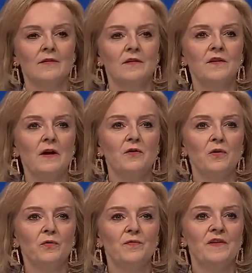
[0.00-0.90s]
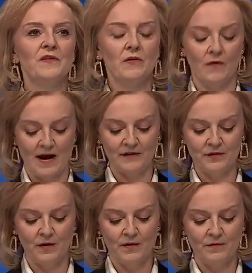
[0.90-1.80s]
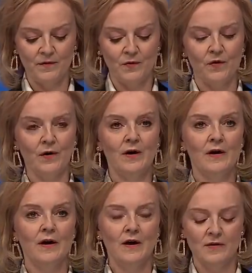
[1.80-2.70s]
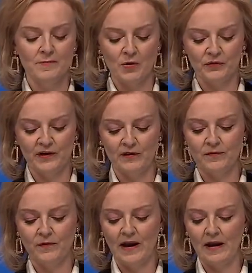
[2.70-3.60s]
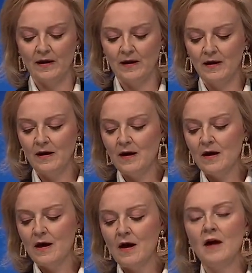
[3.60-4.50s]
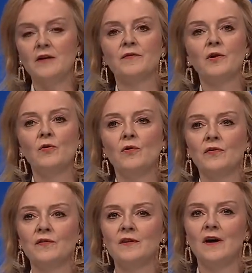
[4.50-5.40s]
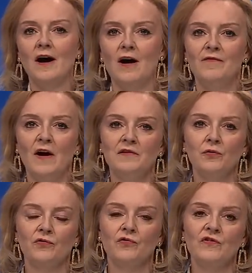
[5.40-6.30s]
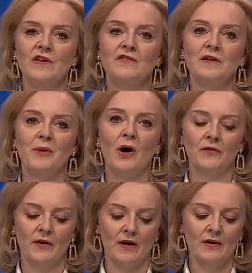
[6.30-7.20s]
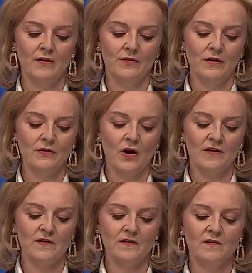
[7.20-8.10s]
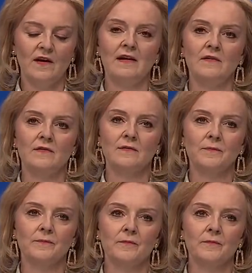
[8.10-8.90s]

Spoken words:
the so-called Visegrad 4 and the Baltic 3, and of course, our vital strategic partner, the United States.